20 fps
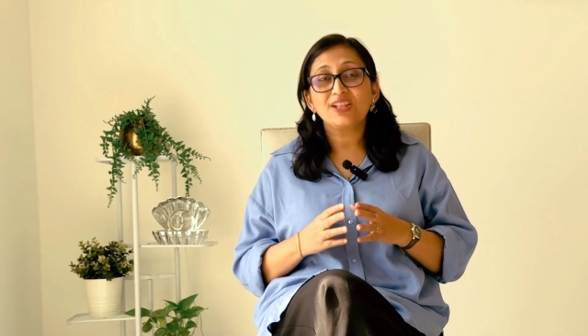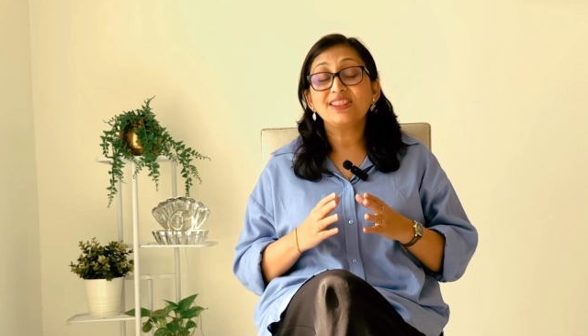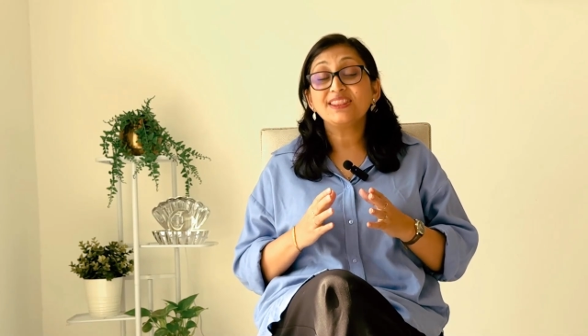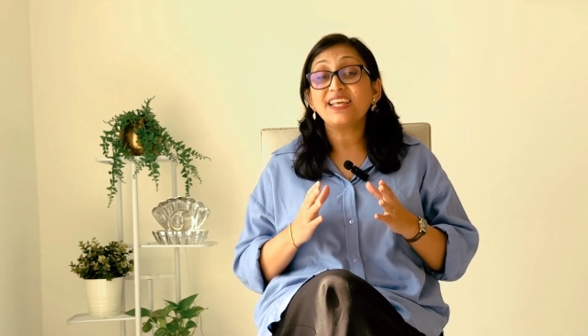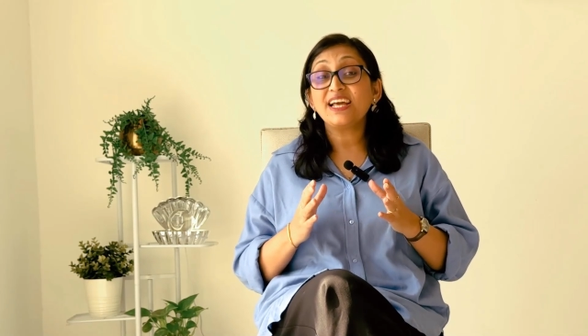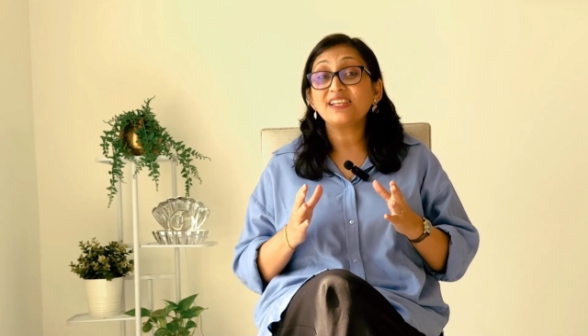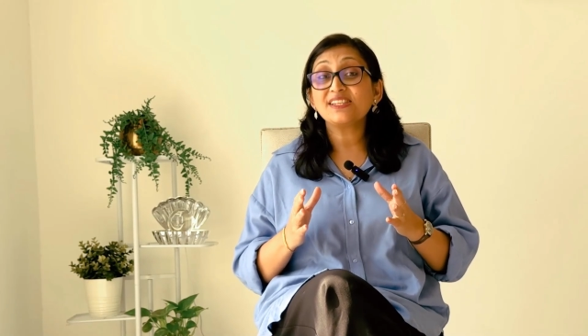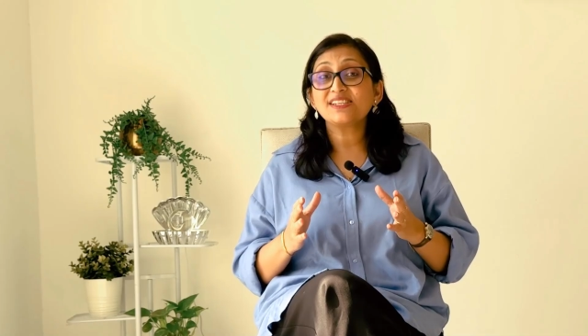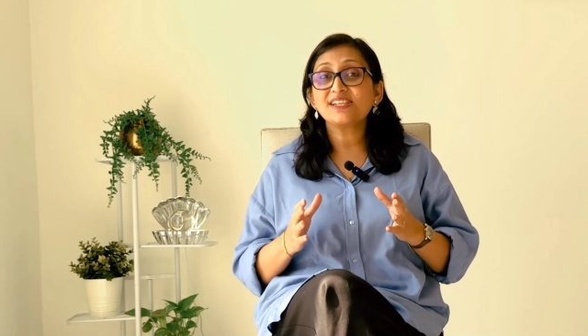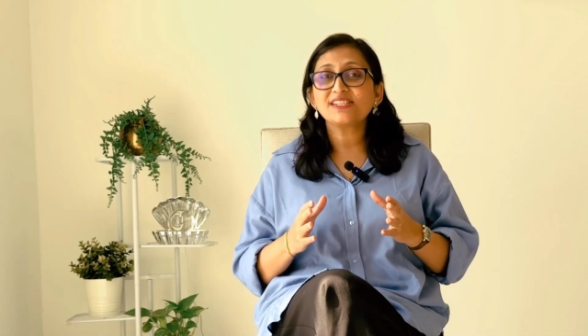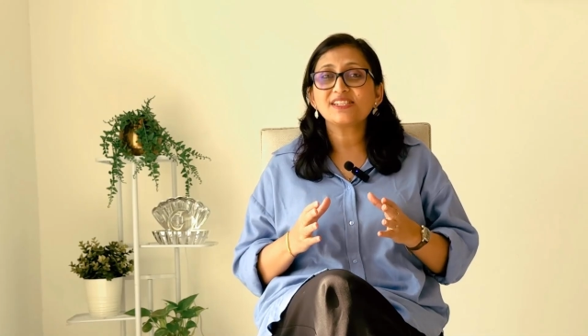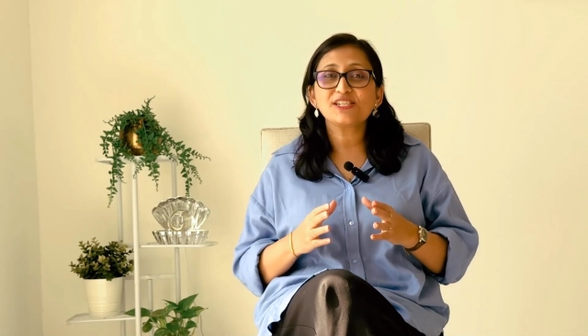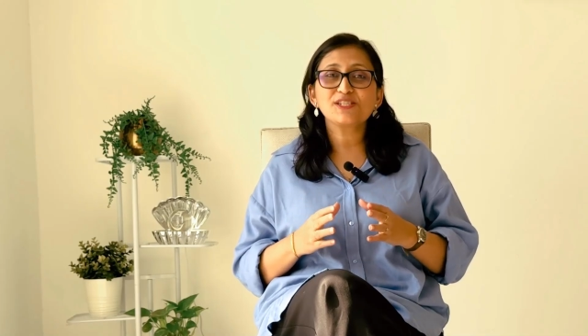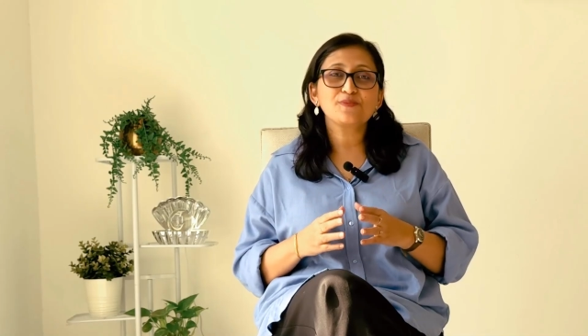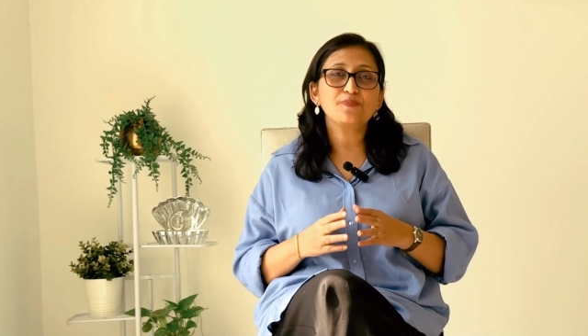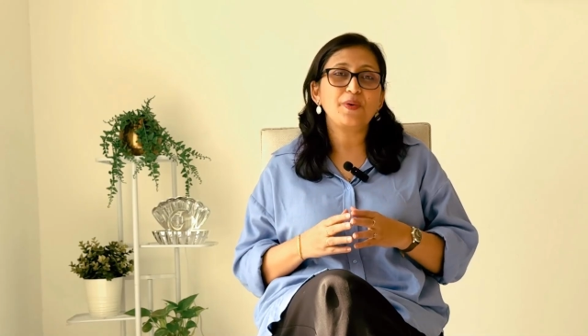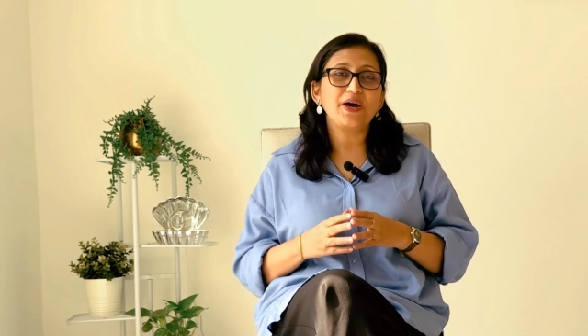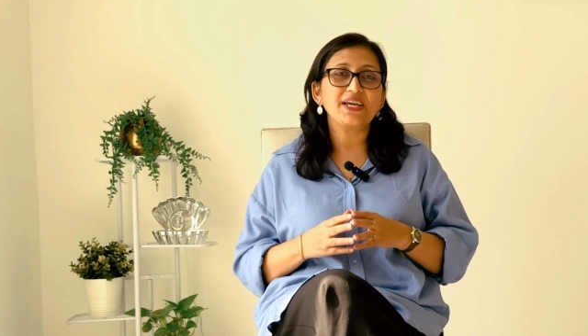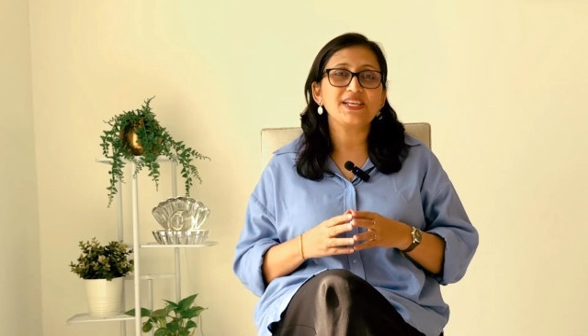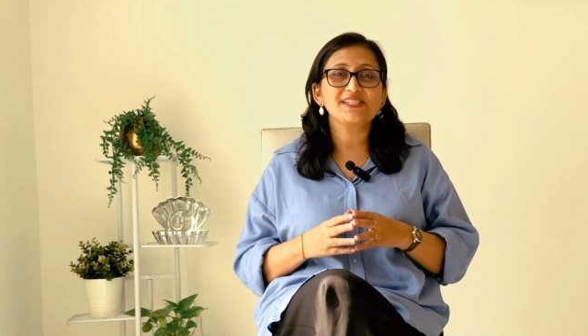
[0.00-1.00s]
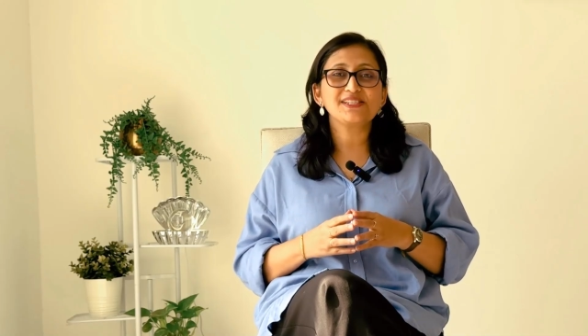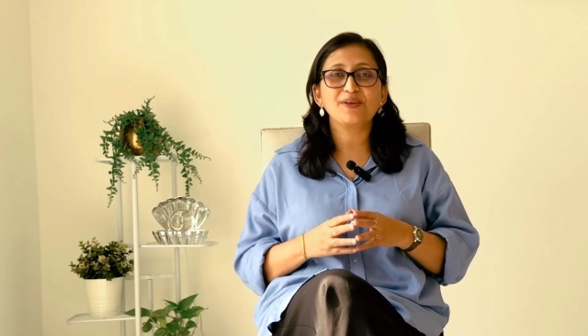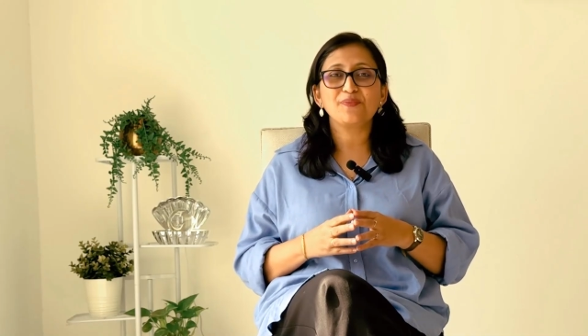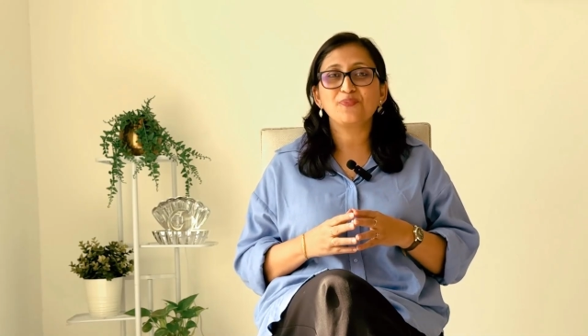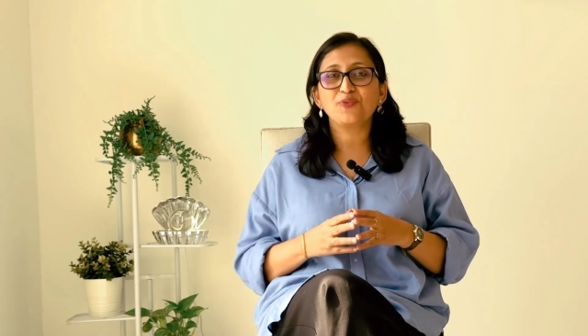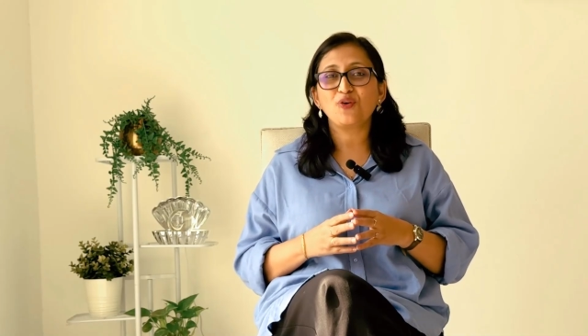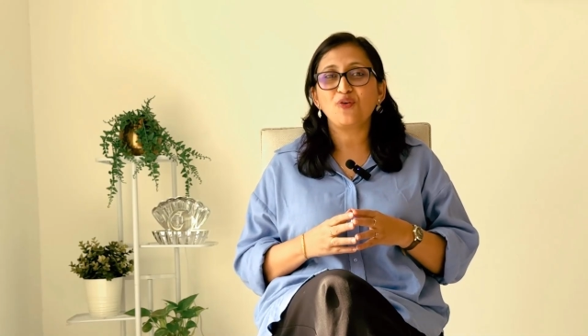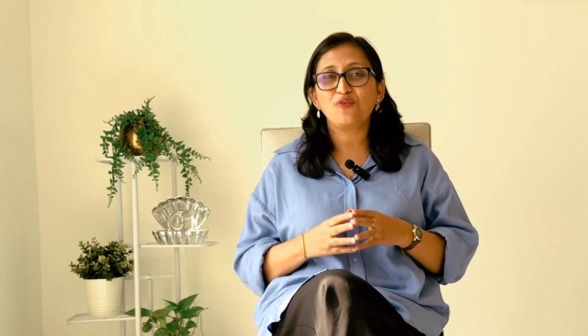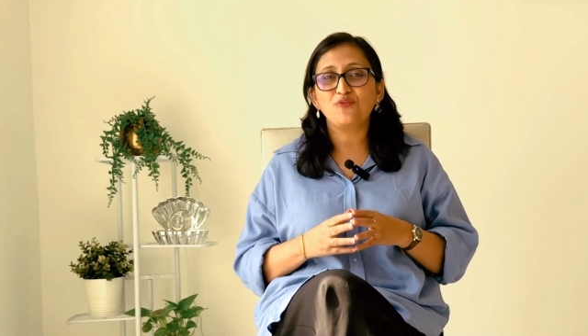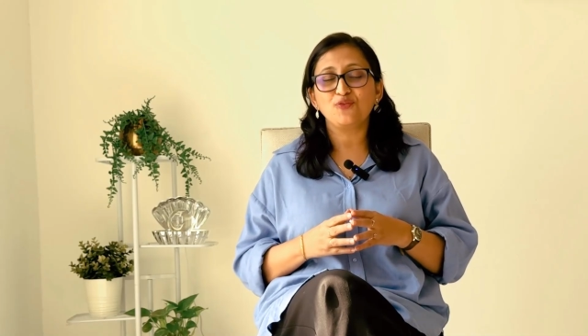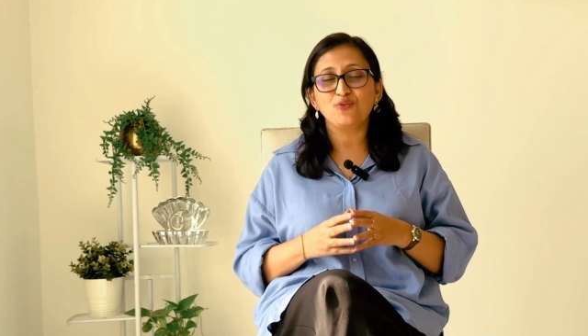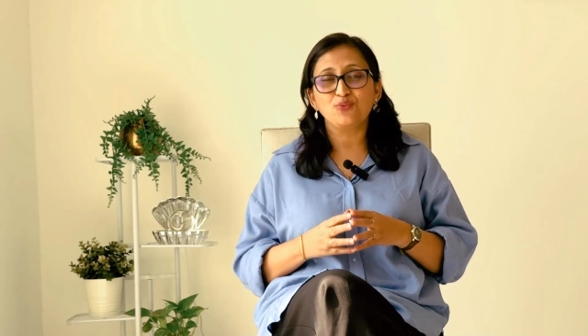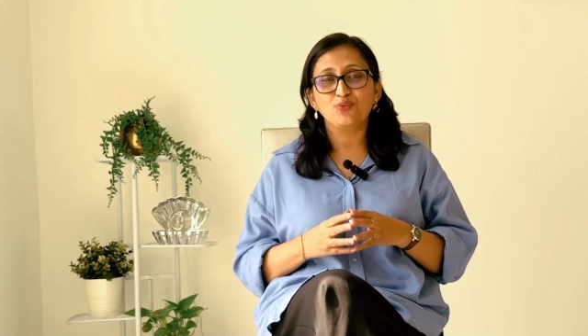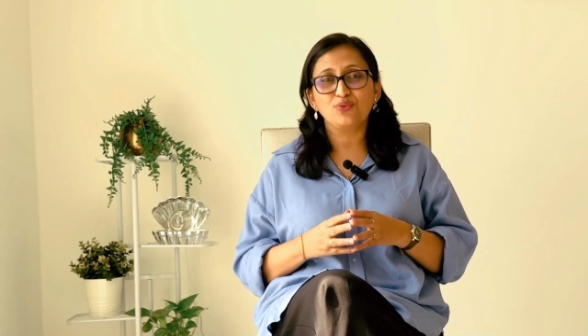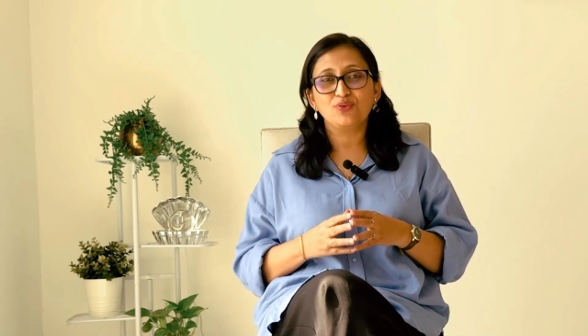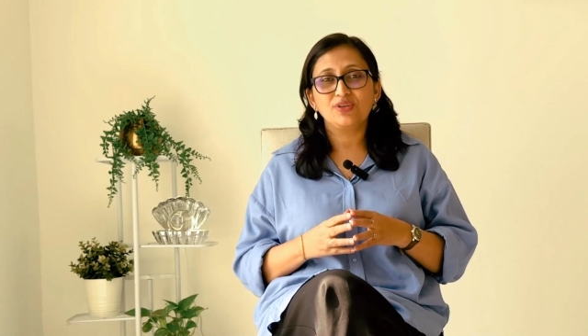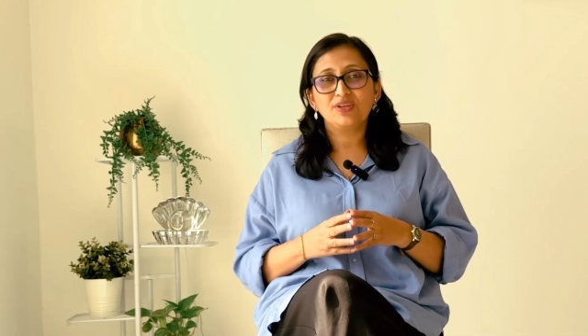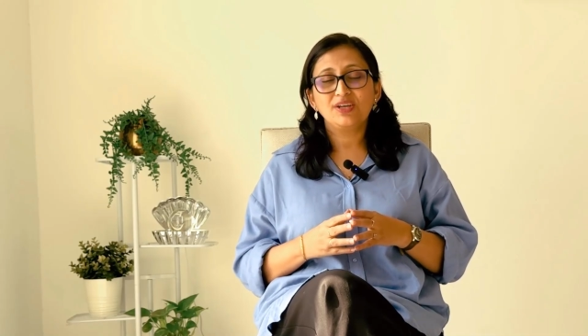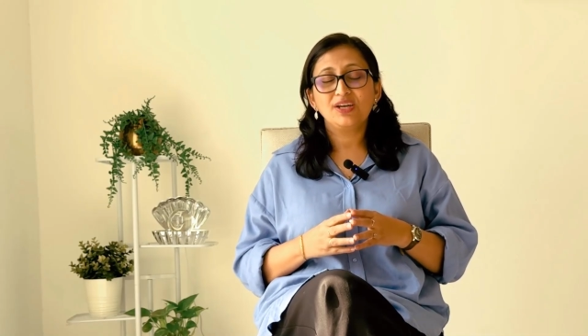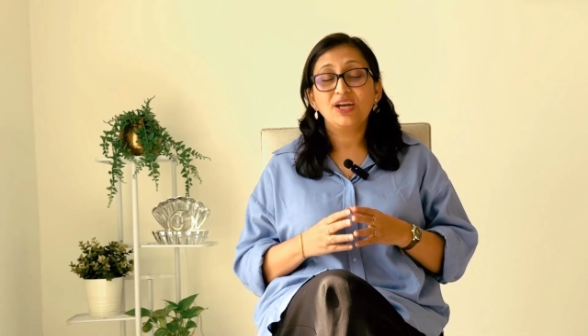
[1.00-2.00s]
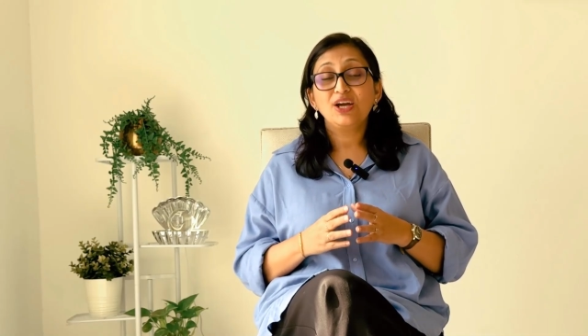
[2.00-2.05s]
than just spice up your food.